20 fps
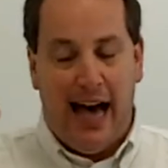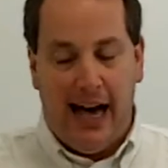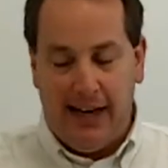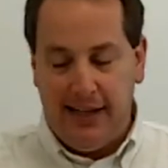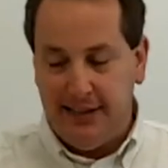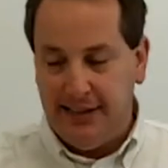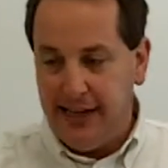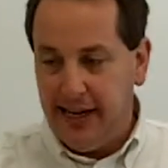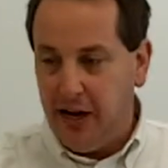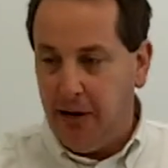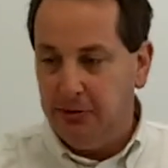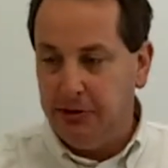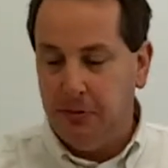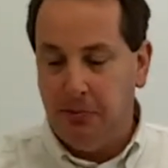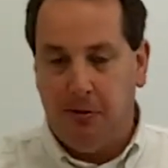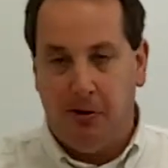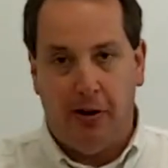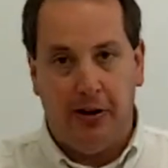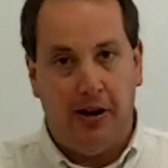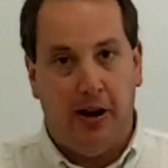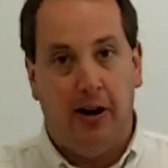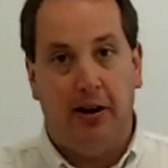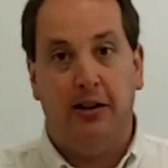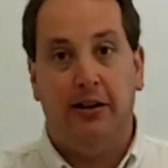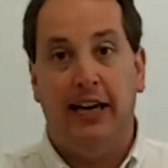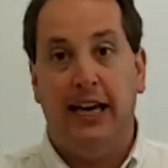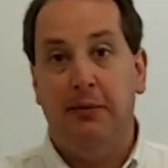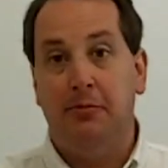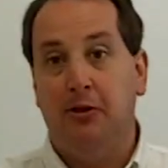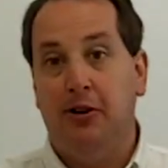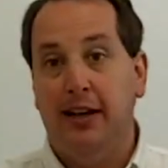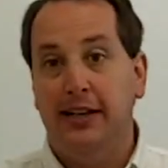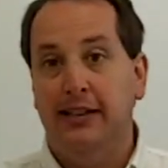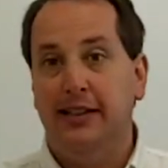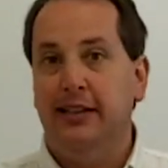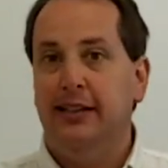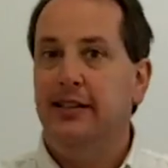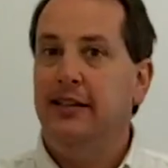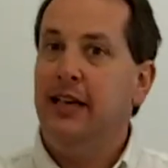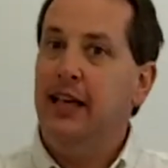How does it help support our claim or
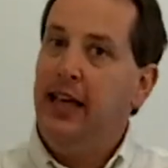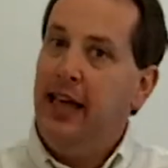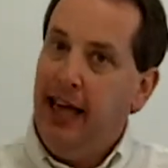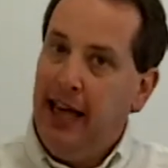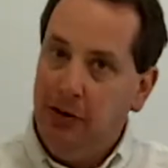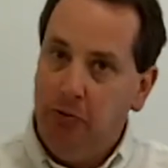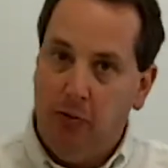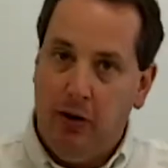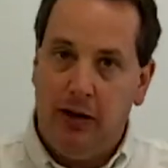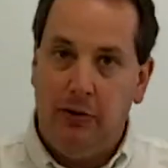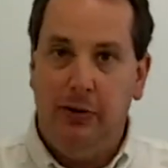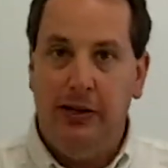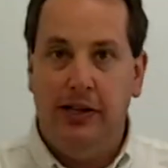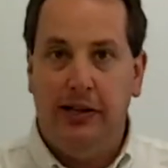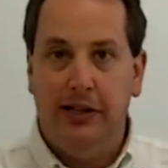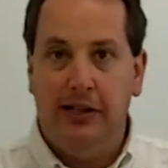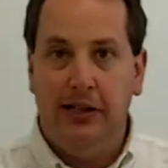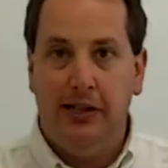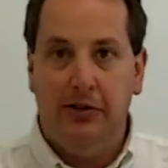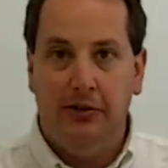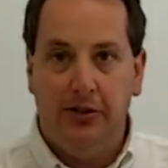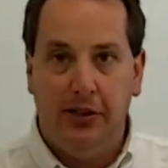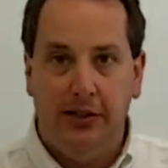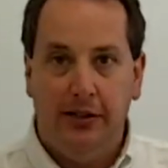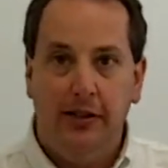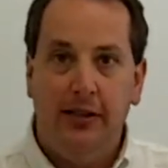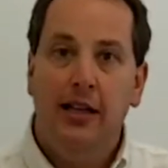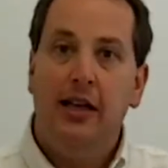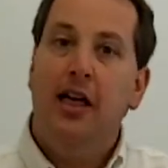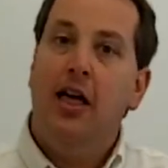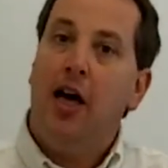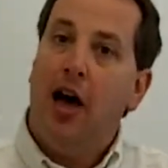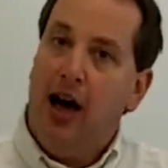idea? And when are we going to use it?